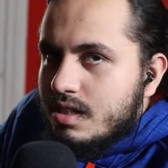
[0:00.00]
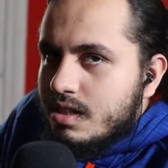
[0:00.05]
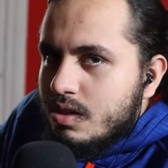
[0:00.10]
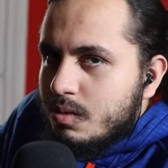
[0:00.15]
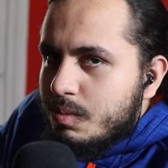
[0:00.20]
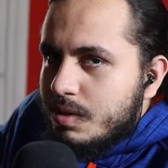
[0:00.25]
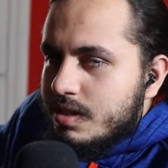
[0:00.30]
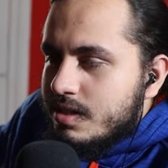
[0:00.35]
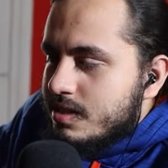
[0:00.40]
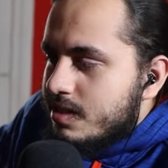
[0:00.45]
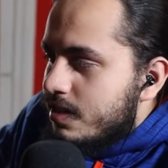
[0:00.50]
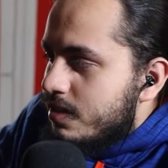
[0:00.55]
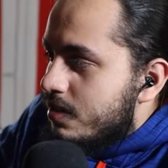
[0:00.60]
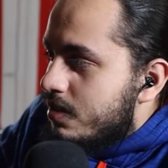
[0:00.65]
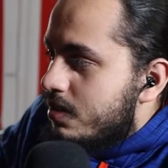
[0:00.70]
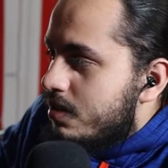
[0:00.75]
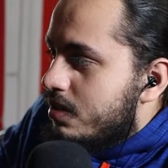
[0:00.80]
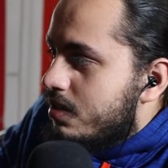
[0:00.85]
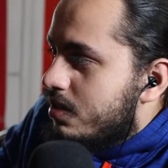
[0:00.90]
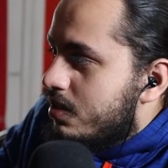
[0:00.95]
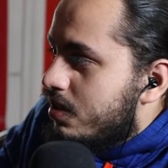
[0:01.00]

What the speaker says: No pun intended.